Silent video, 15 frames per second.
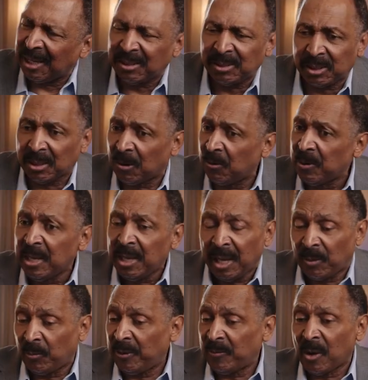Yeah.
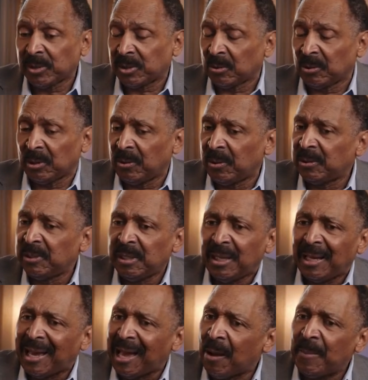And we've also learned
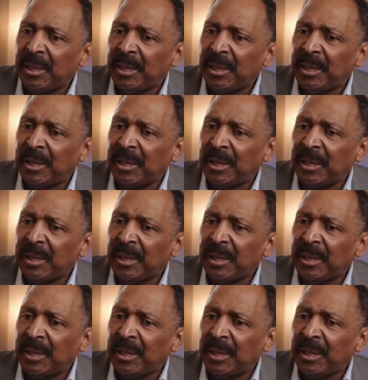how